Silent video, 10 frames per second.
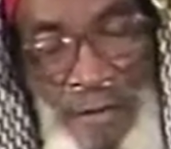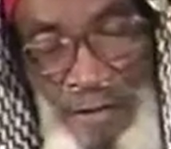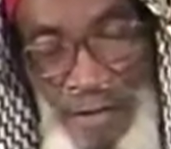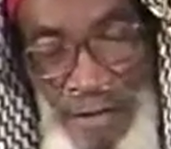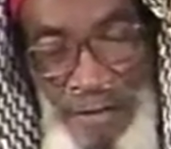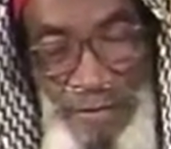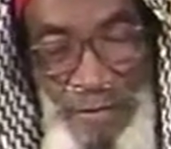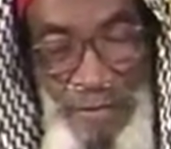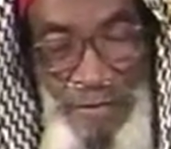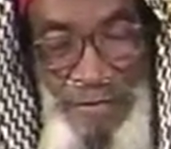religious
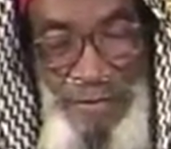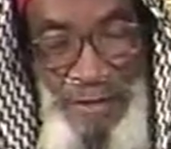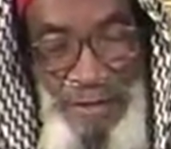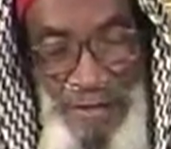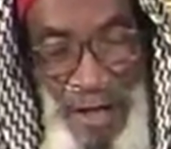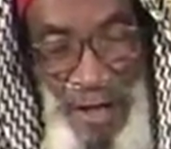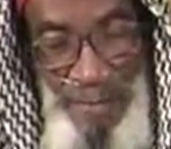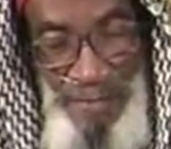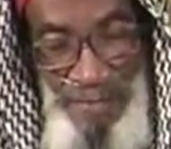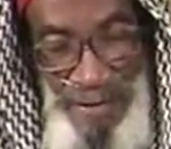organization
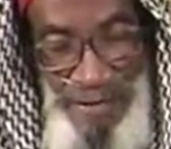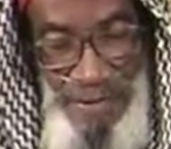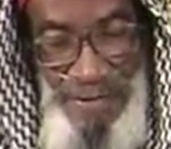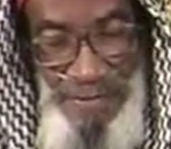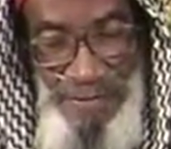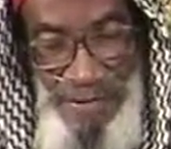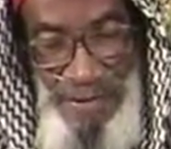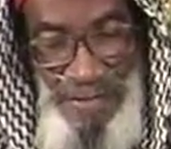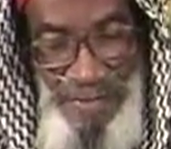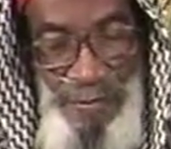operating in the
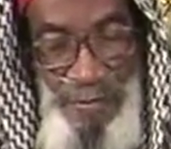state of